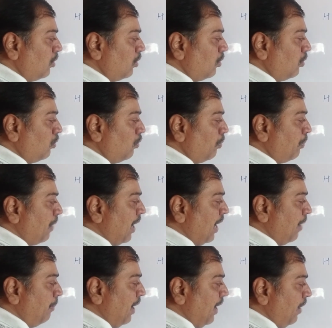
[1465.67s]
2 pi
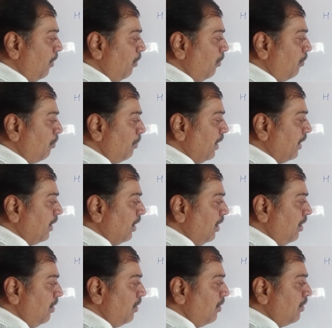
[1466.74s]
by
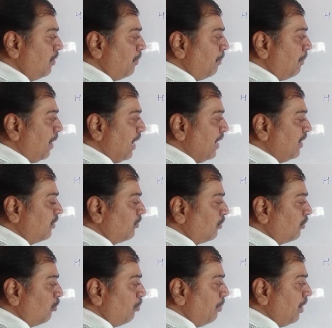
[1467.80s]
omega minus
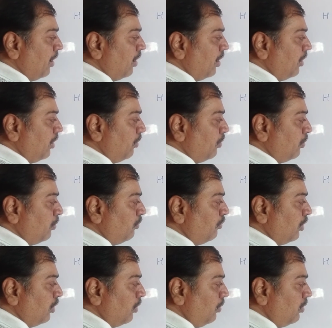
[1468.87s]
omega into 0.